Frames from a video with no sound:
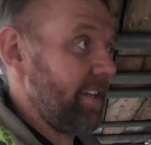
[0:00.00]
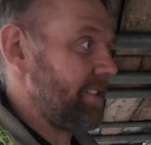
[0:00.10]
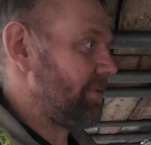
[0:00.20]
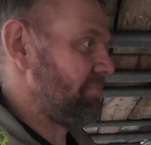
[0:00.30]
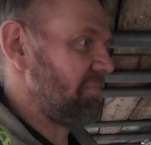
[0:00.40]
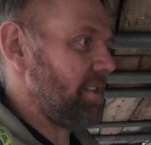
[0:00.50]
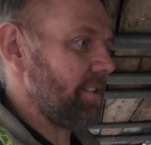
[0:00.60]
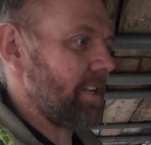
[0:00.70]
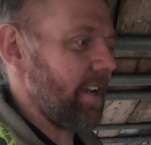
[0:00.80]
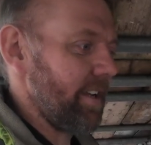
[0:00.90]
is
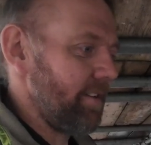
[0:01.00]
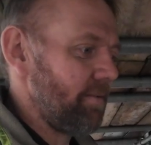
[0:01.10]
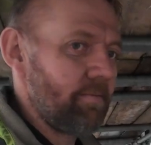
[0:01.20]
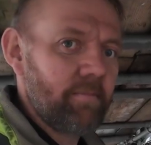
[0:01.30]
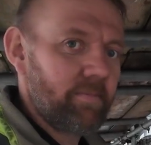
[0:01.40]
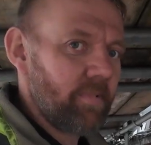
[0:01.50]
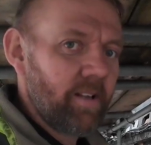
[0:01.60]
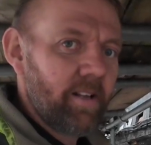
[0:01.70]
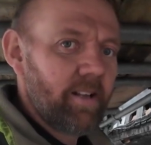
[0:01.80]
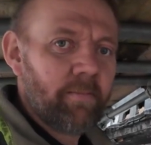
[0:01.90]
still standing
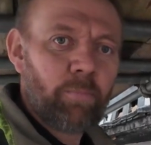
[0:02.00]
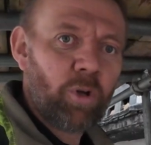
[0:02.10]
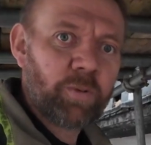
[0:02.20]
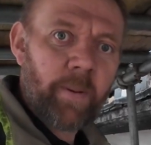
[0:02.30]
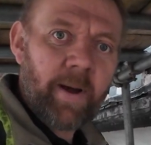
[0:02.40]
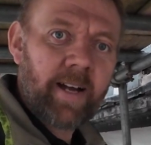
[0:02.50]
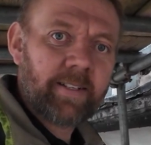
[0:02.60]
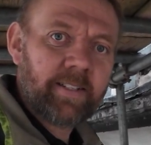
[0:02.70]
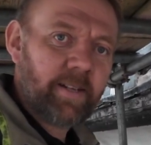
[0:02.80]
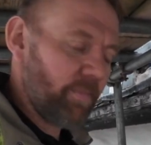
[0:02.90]
blows my
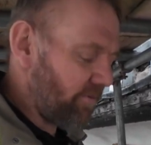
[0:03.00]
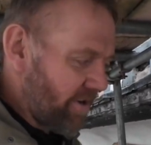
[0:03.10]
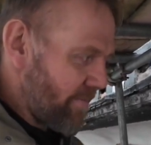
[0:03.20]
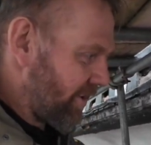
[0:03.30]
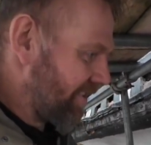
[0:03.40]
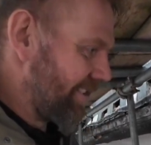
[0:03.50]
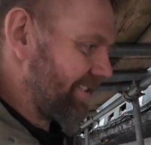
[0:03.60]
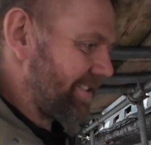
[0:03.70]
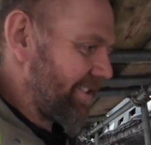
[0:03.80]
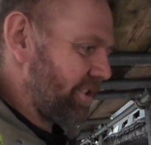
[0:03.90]
mind. These timber frame
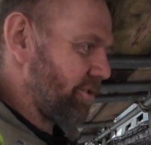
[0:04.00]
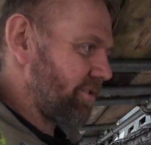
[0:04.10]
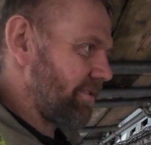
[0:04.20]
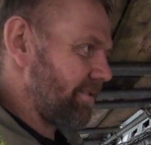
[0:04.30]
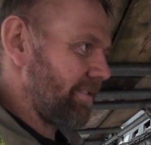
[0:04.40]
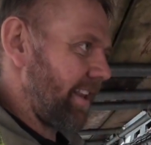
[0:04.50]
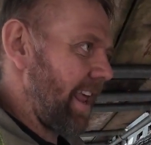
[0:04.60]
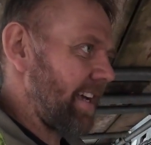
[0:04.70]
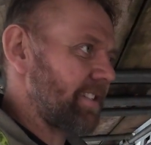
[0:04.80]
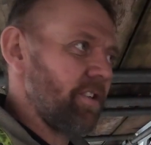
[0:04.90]
buildings, they just
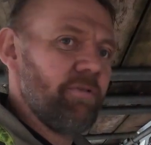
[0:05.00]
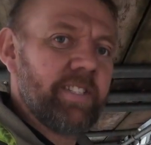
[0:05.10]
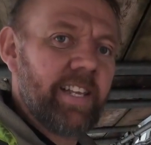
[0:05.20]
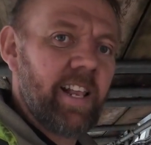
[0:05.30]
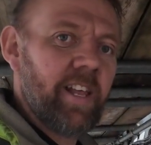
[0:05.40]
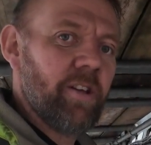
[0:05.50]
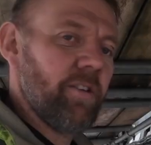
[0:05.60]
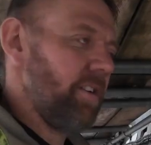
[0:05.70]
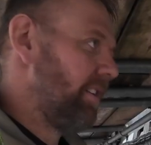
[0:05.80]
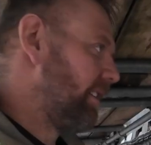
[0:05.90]
last, they're resilient.